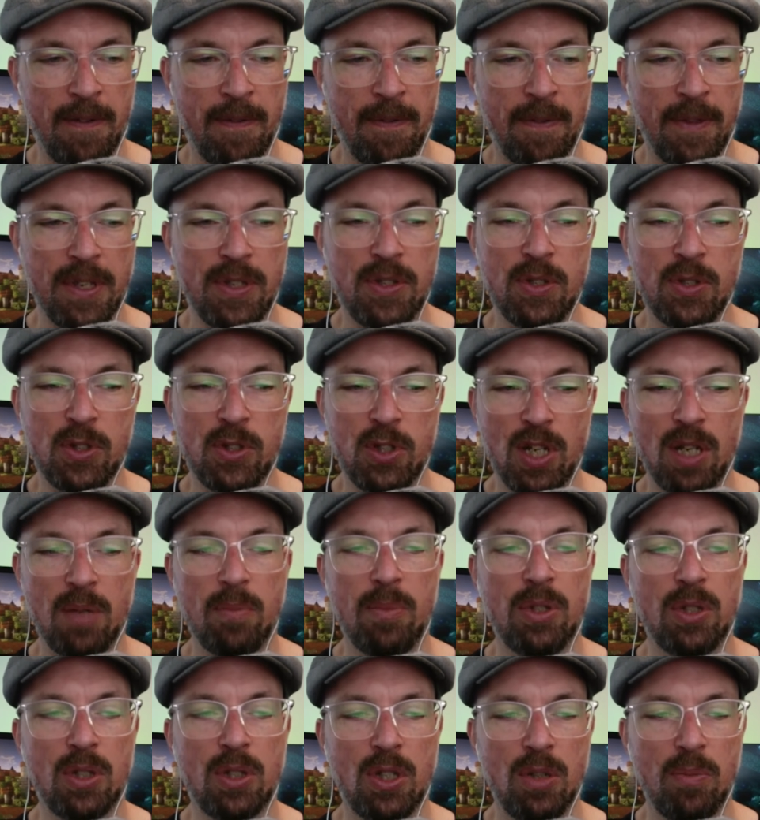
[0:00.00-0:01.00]
This
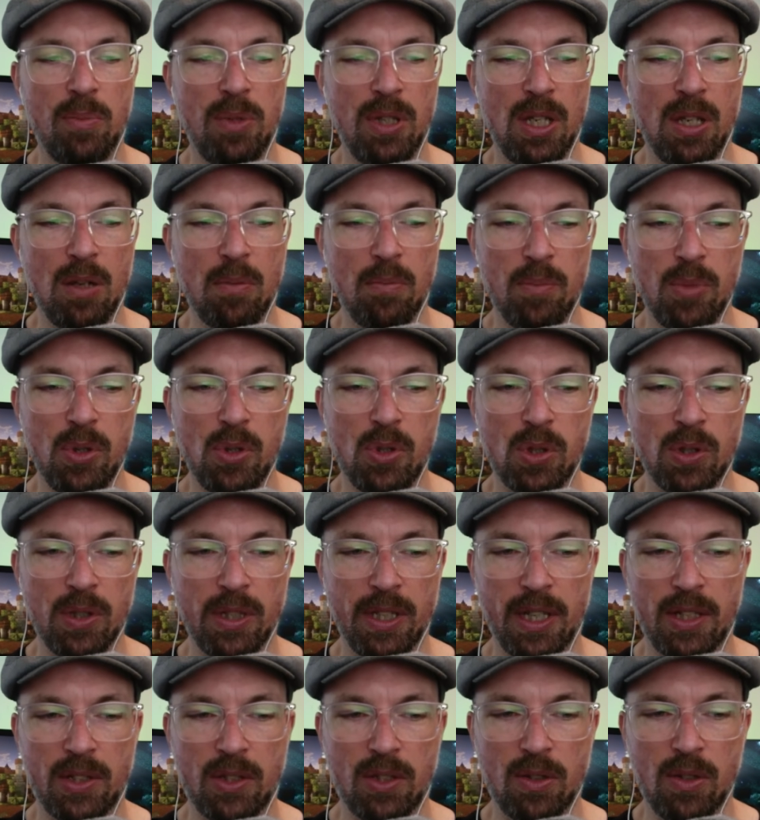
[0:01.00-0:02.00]
enchantment could be
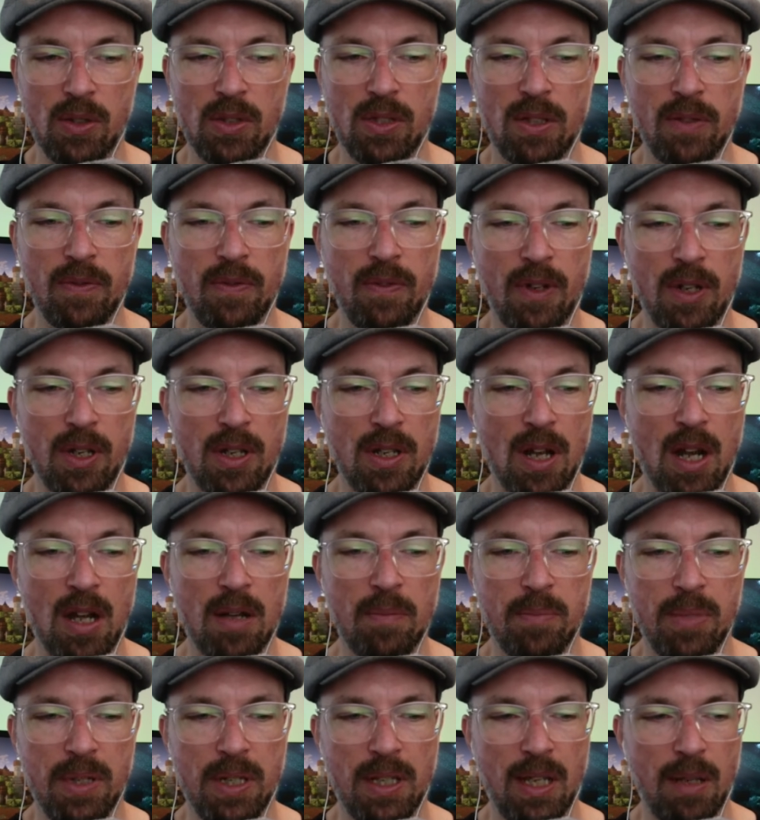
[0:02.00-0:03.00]
mutually exclusive,
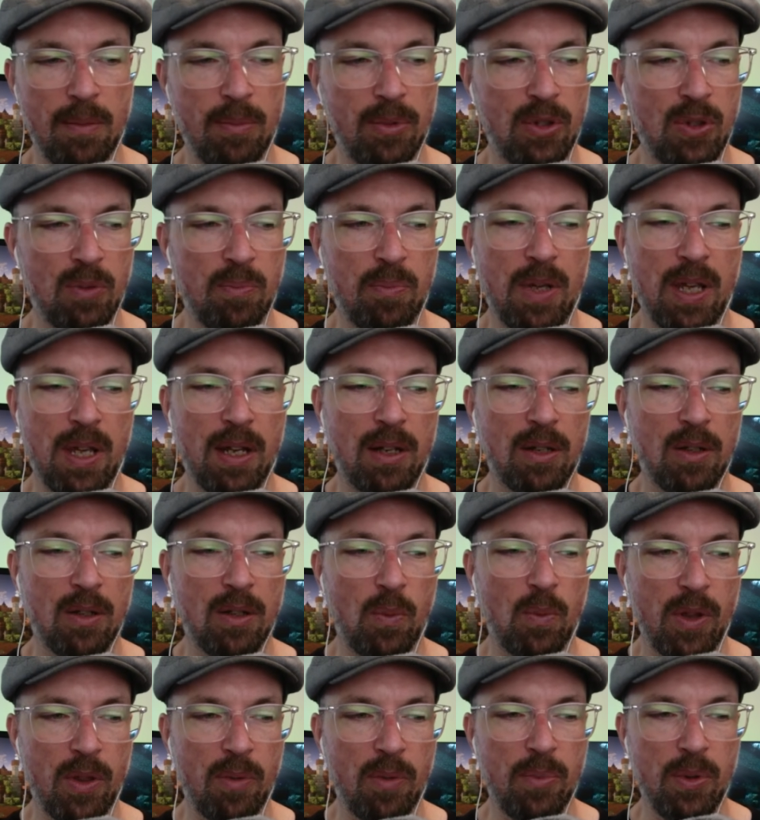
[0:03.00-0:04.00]
not being able to pair
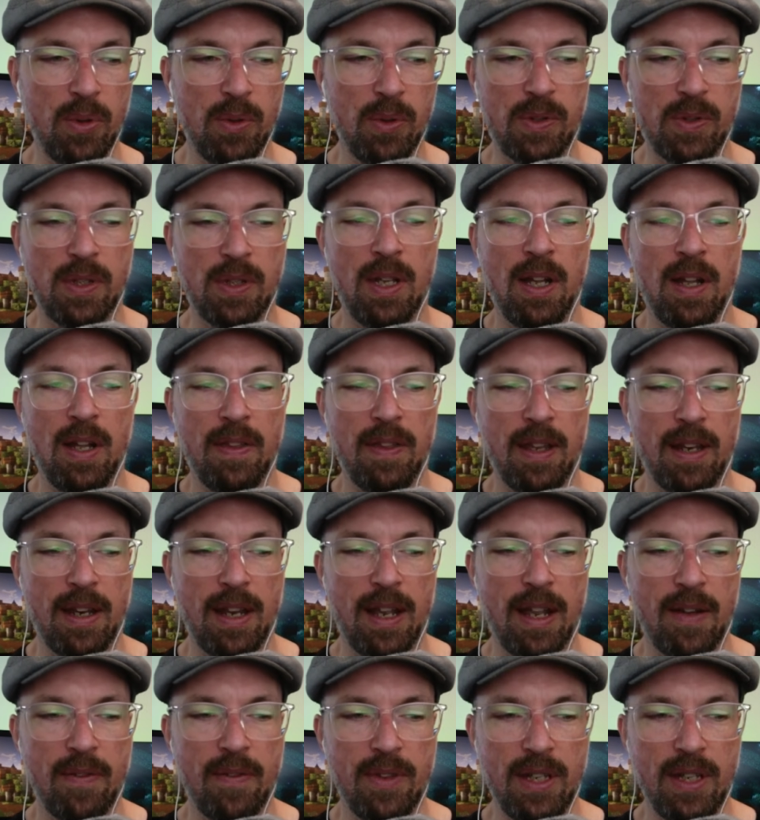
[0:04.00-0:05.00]
with boots that
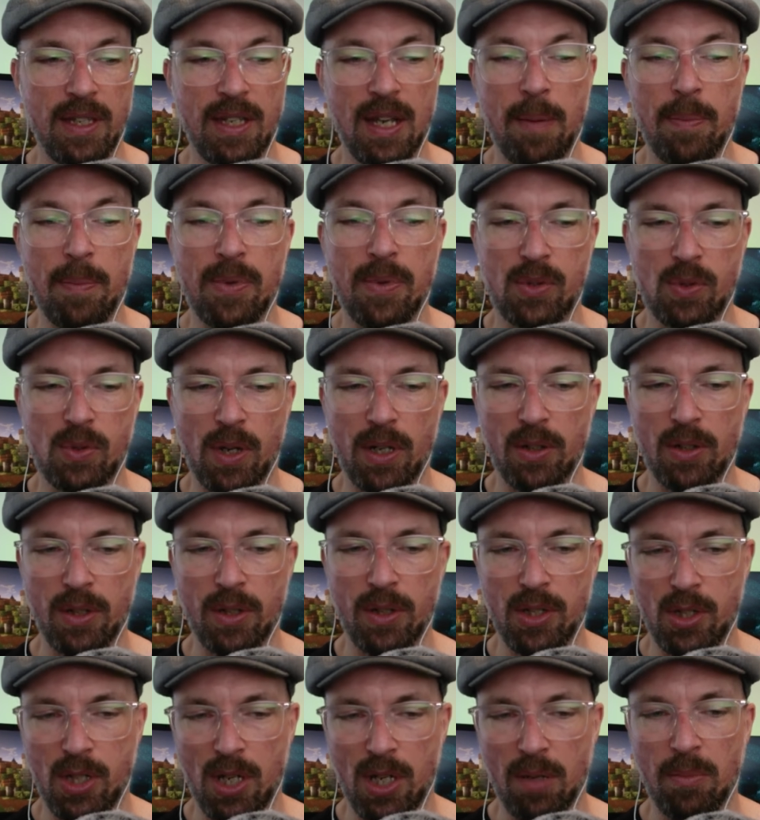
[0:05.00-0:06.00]
have the Depth Strider
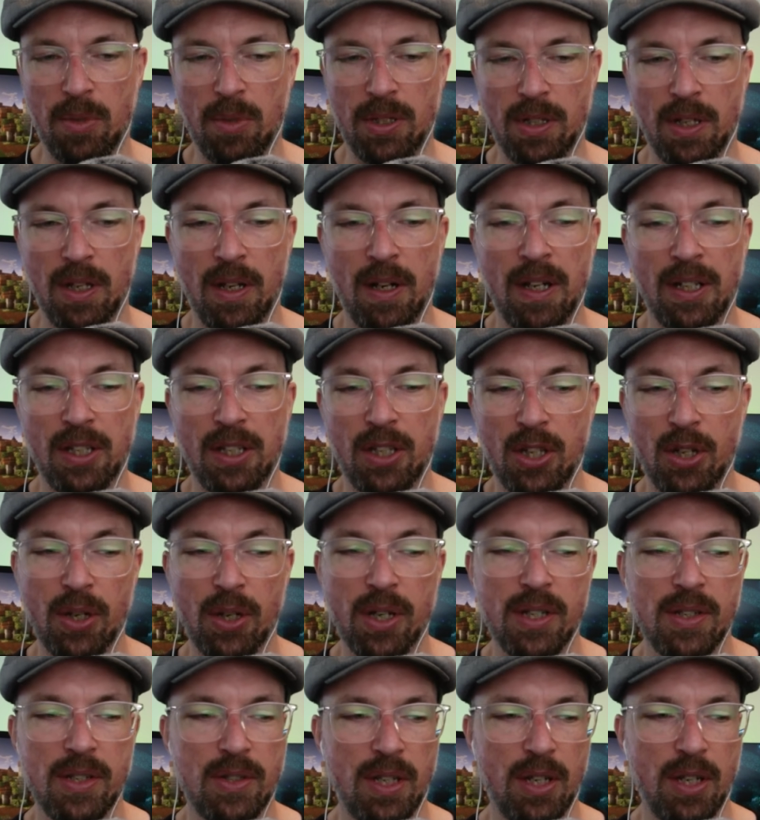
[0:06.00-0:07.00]
enchantment.
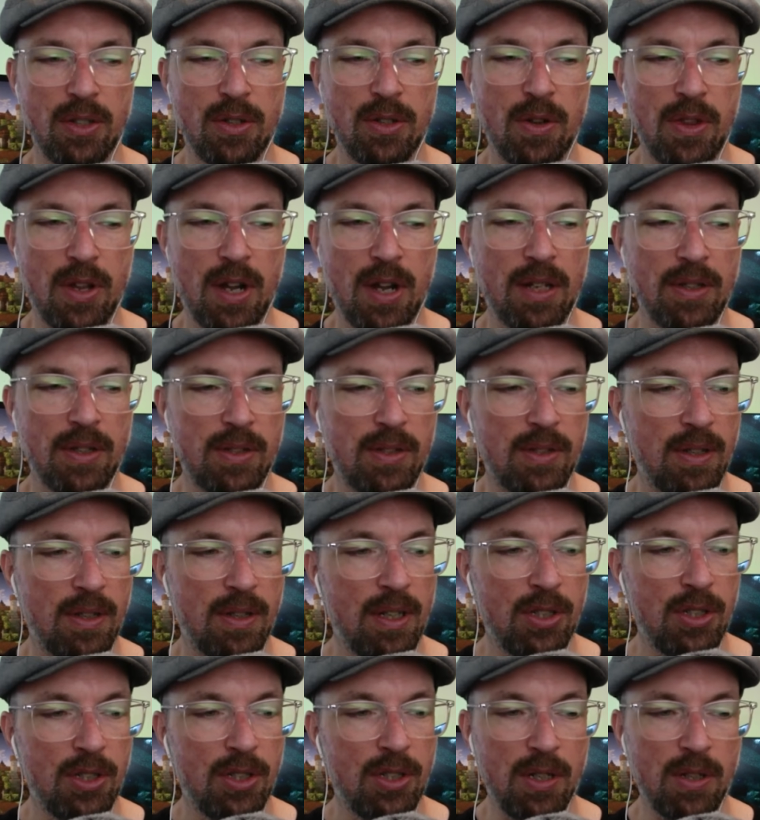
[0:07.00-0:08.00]
Curious to hear your thoughts.
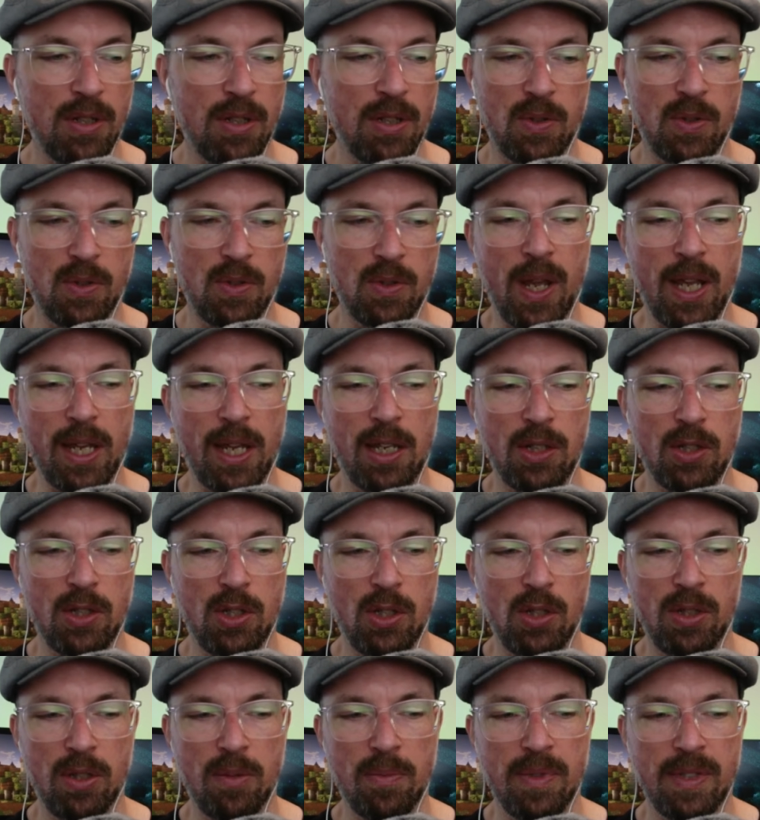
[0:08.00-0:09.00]
Cheers! Wake
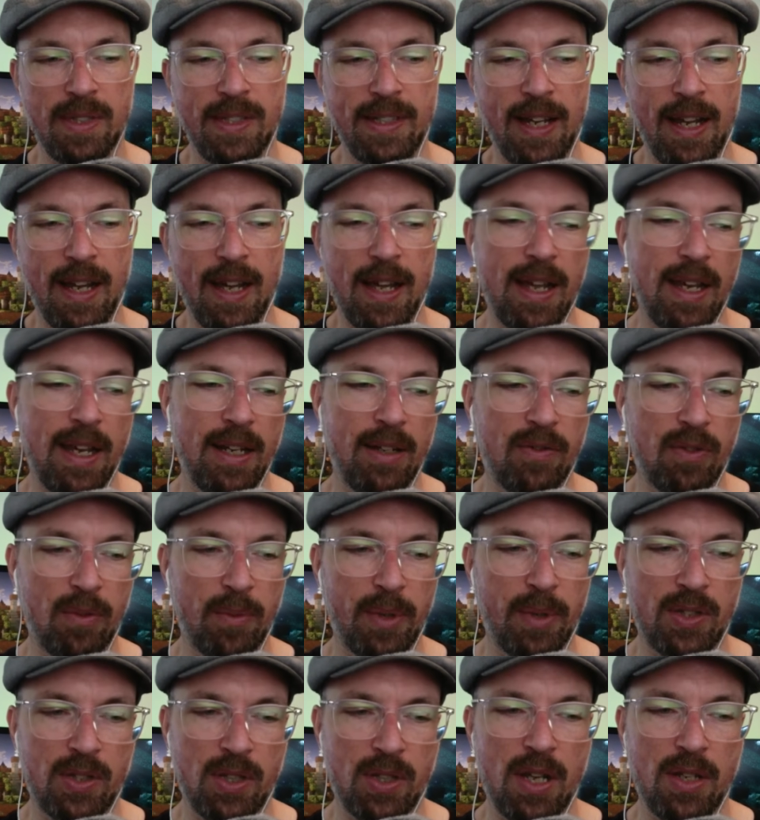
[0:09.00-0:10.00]
Gilliams died from
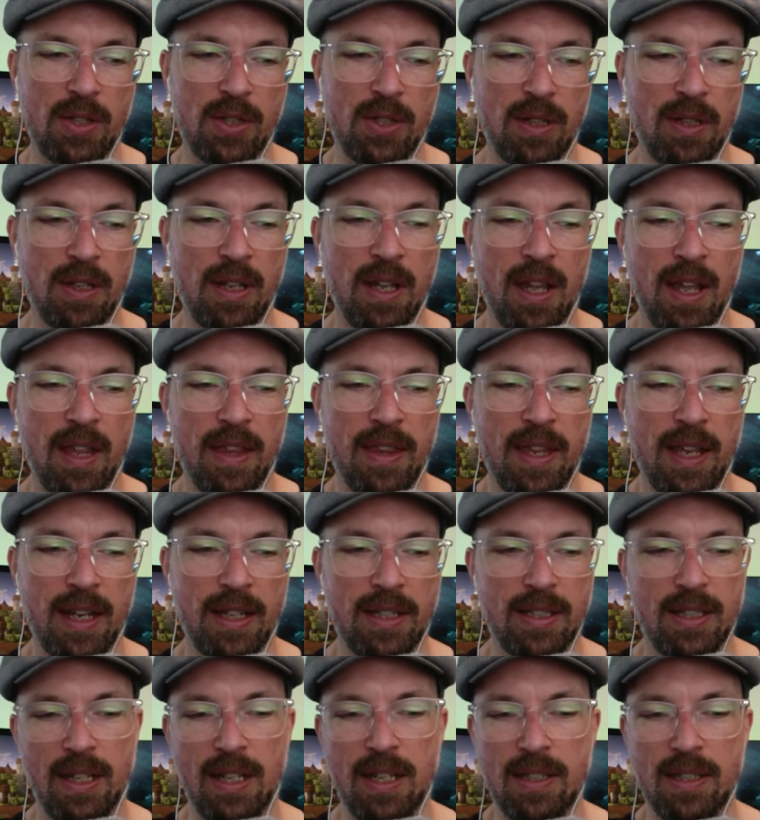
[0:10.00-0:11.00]
exhaustion
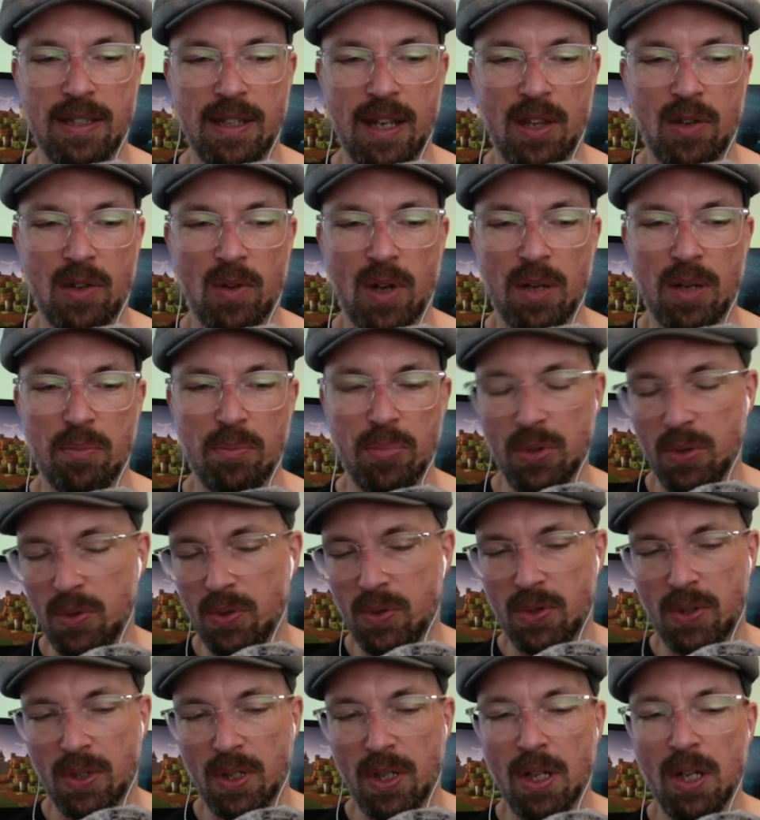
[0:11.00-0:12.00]
thanks to his netherite
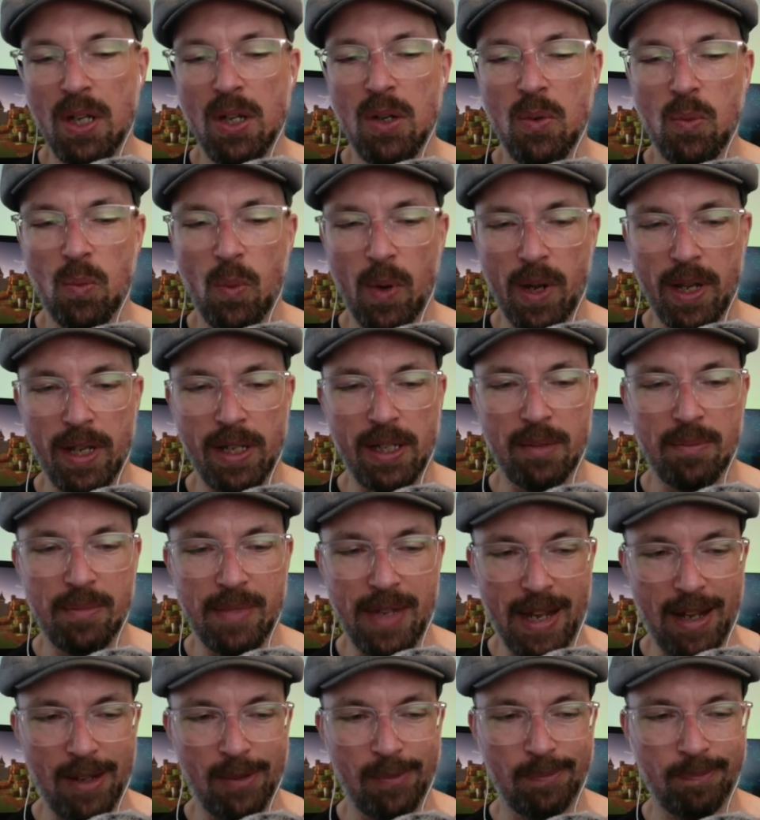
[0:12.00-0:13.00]
boots weighing him
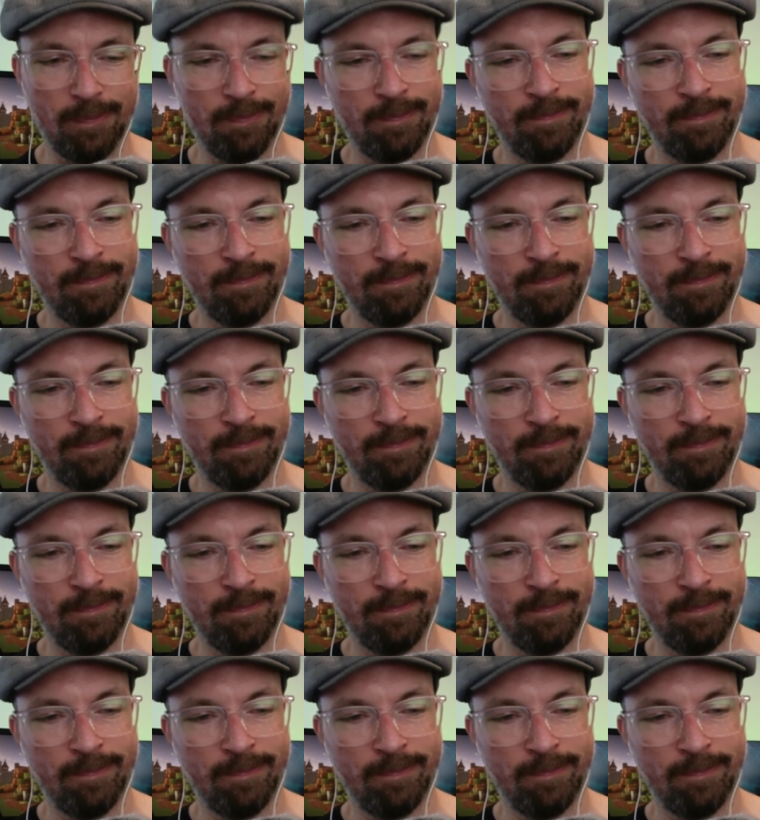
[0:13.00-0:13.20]
down.